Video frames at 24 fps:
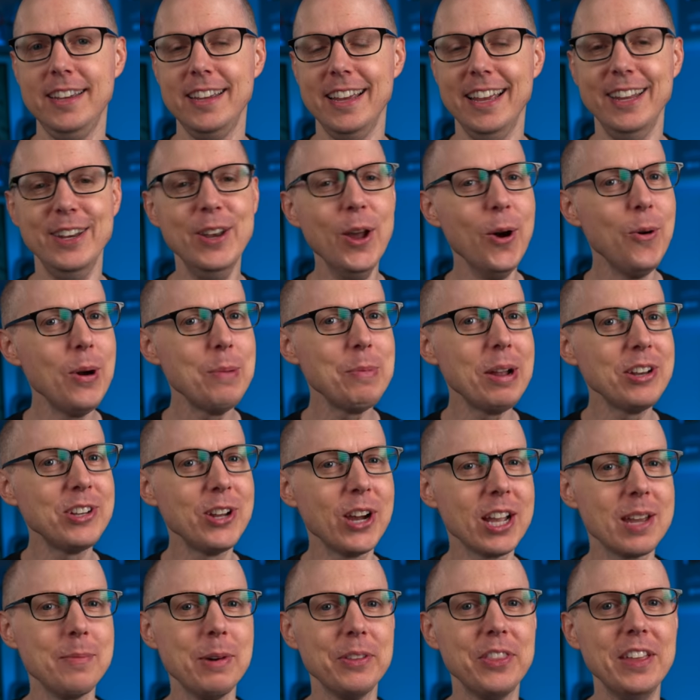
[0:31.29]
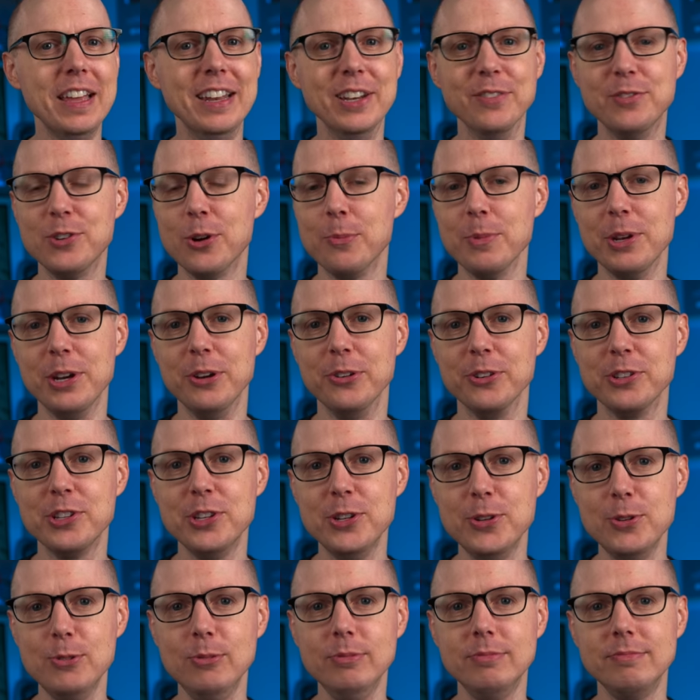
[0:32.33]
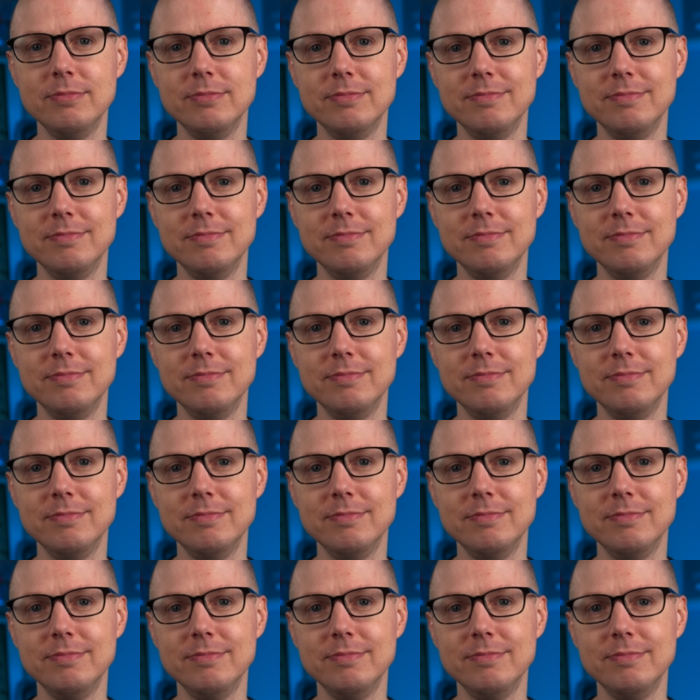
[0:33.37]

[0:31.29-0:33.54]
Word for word: And no, I'm not talking about the end of Terminator 2,